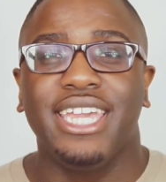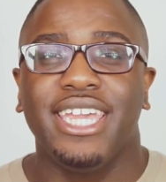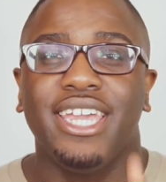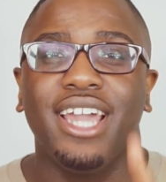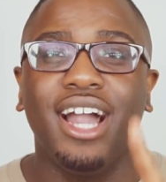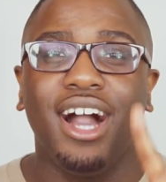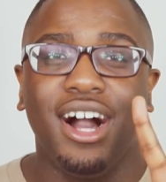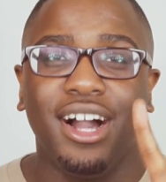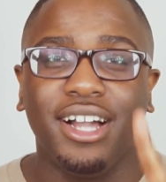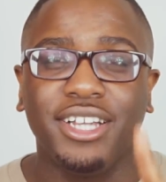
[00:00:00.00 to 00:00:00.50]

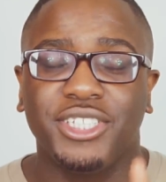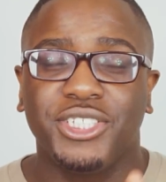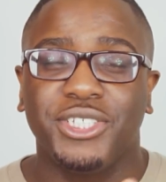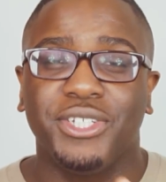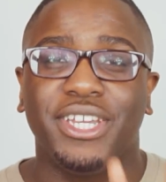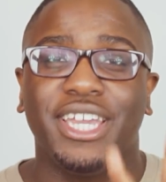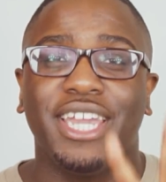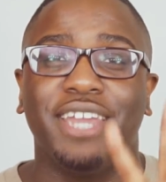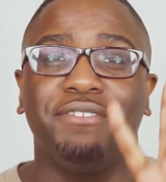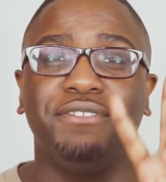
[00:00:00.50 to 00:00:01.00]
he asked
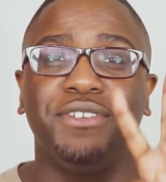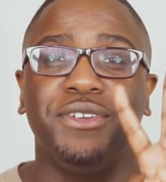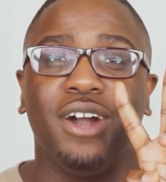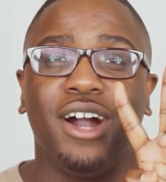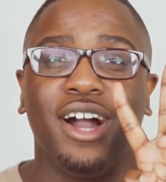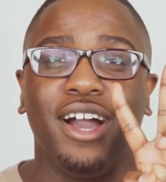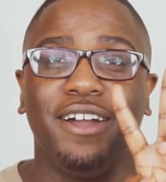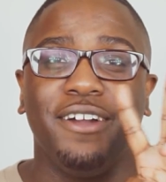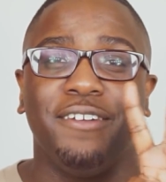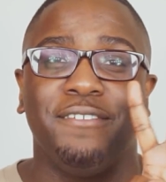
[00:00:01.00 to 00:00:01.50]
you if you
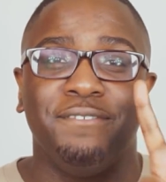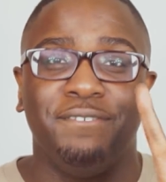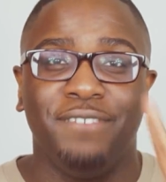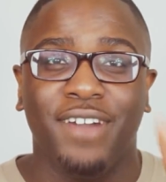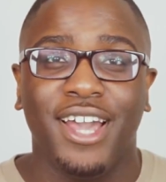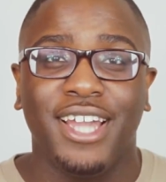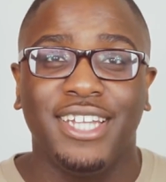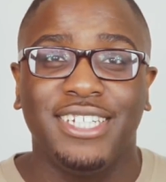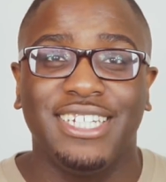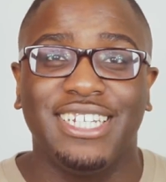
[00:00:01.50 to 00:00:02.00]
are a
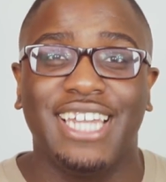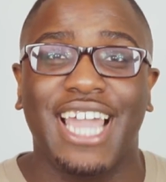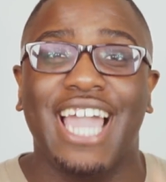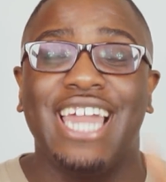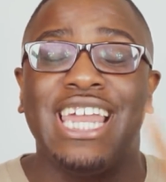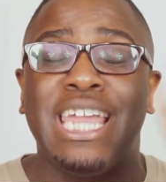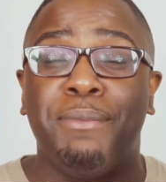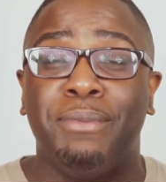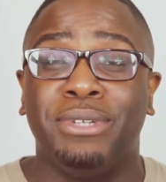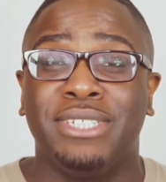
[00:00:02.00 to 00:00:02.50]
virgin
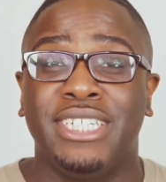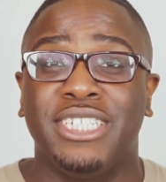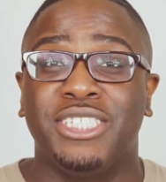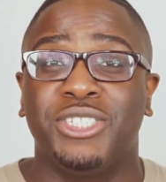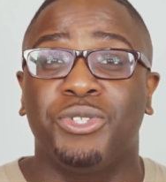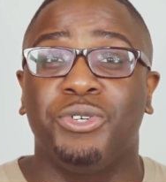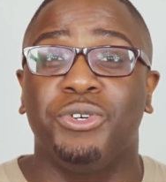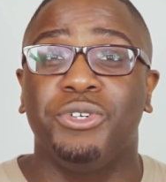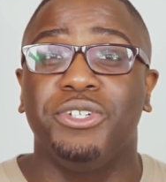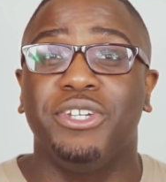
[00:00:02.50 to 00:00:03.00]
and he proceeded
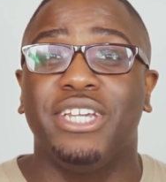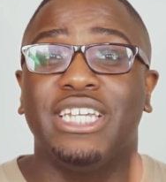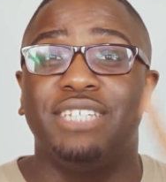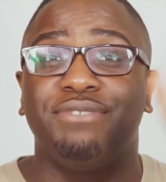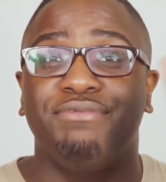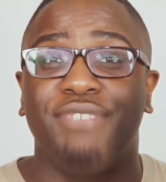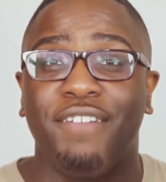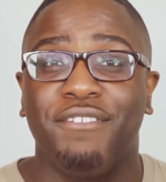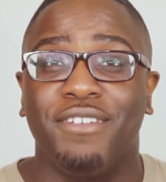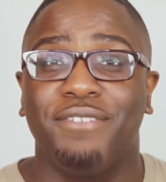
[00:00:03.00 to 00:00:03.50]
to call you his
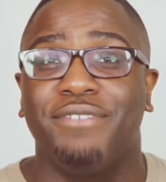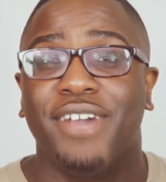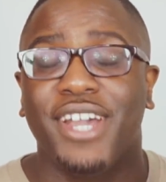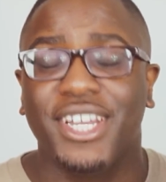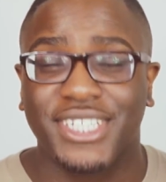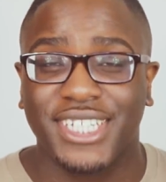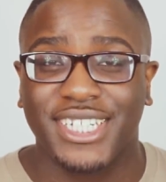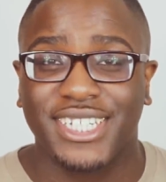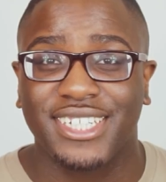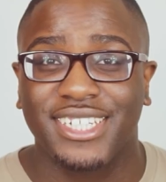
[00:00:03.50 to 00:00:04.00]
favorite
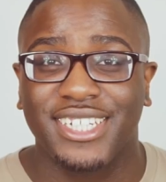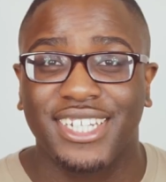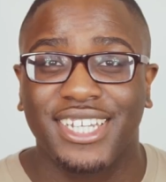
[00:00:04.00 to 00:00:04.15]
virgin.